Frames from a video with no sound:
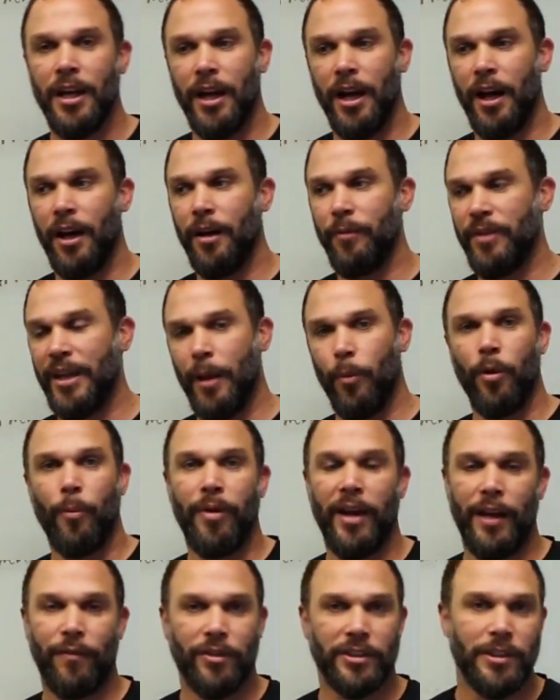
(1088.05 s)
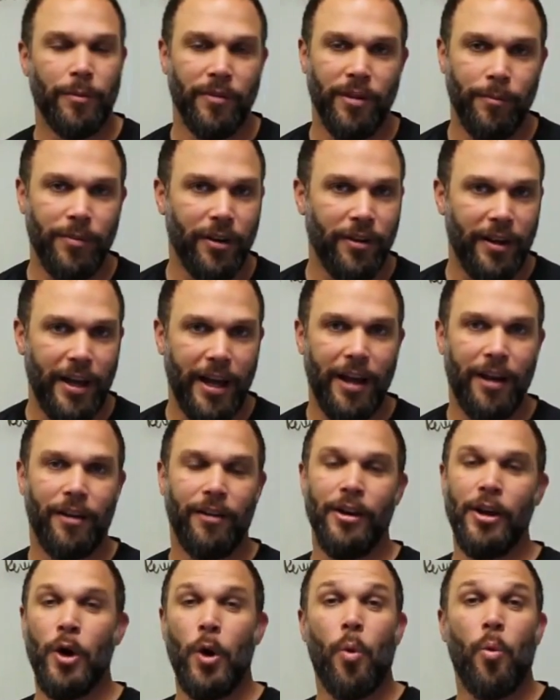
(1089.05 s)
Um, yeah, we'll pay for some of the build
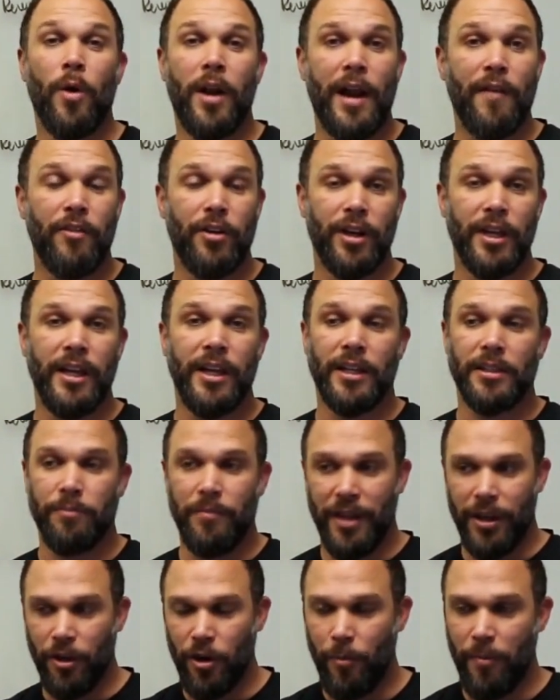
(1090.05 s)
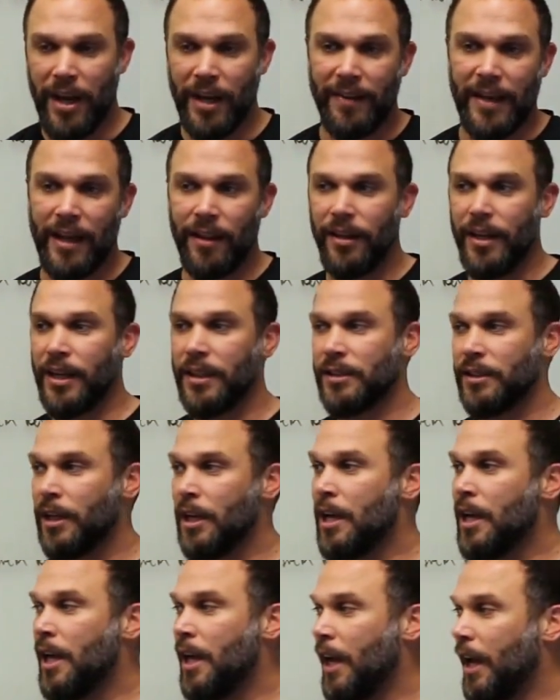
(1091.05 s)
out, whatever it is, you know, make that list
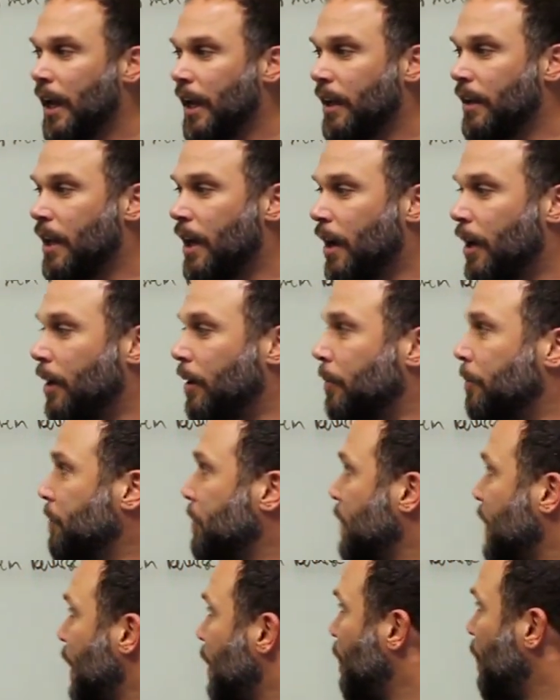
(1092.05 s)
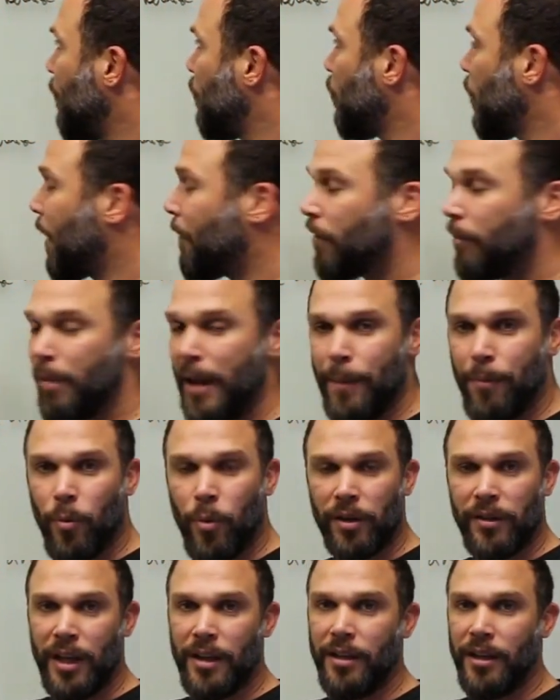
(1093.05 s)
and um, get them whatever
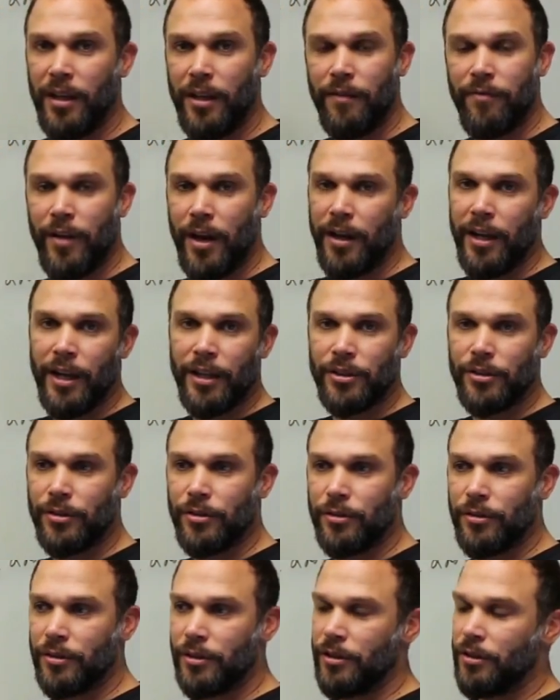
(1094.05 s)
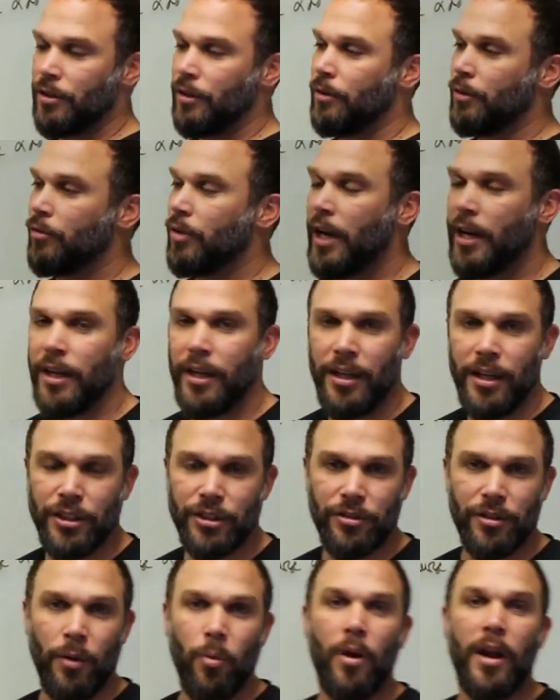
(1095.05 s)
paperwork they need, financials, you know, credit
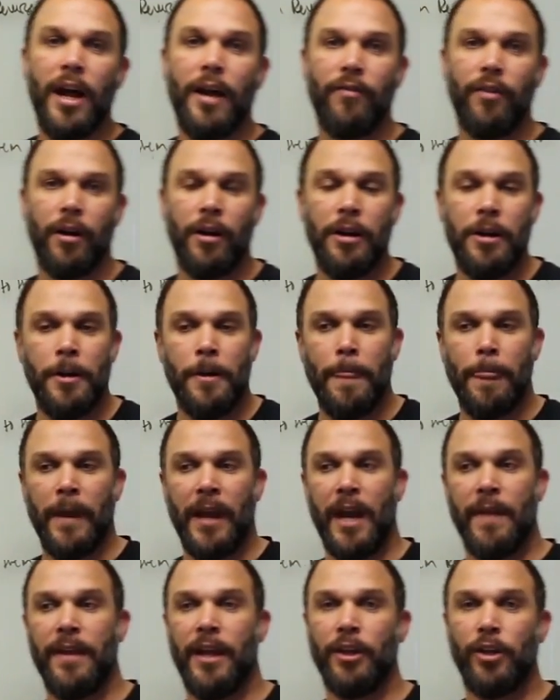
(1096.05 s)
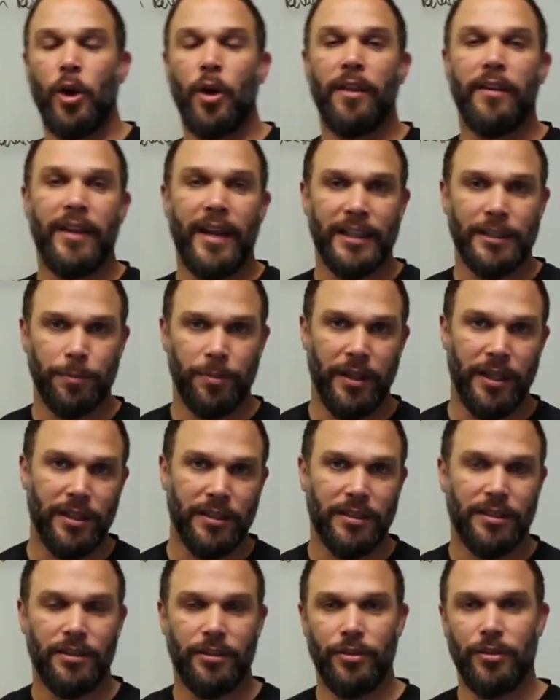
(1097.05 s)
history, whatever, and then go to the next
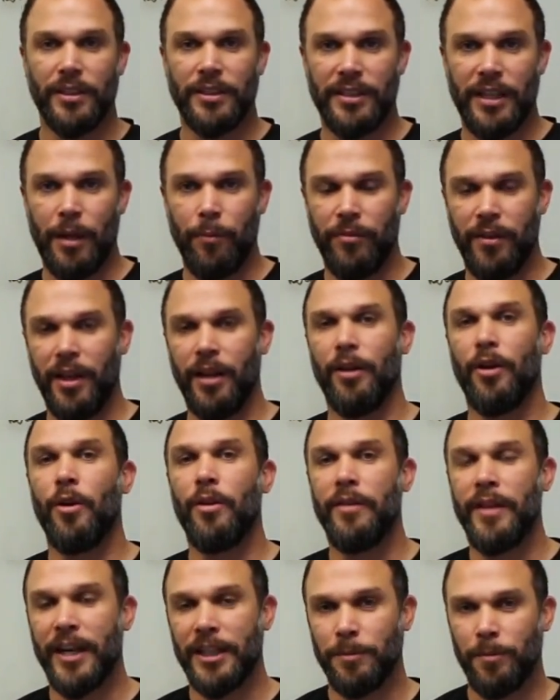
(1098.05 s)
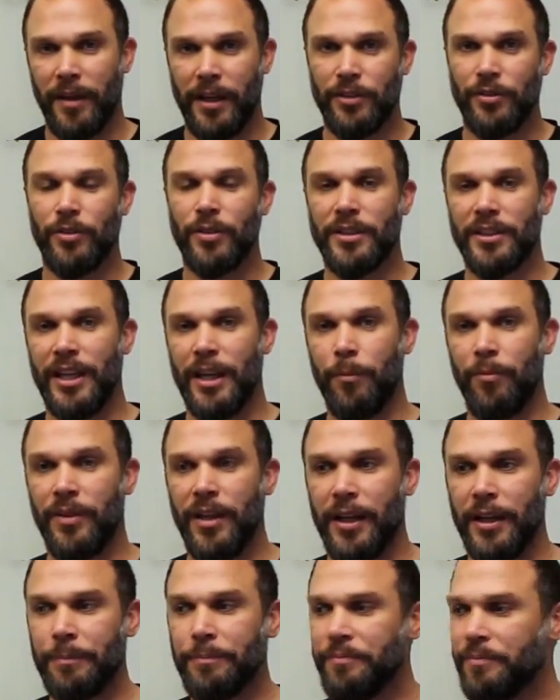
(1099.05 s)
place, do the same thing, go to the next place, do the same
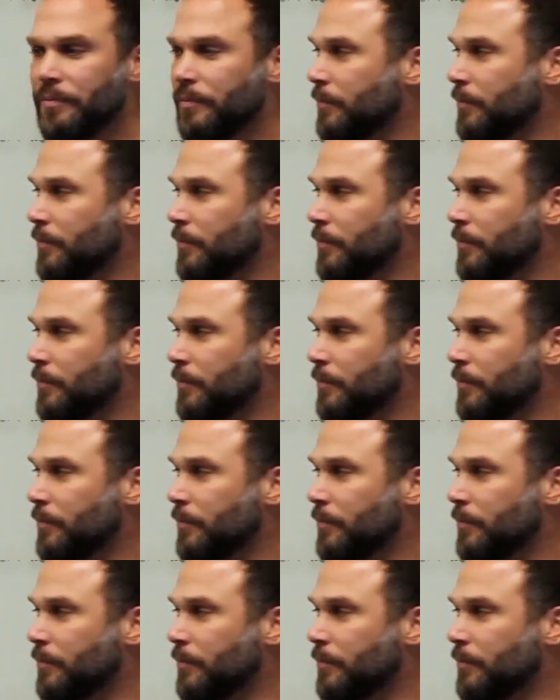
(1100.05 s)
thing.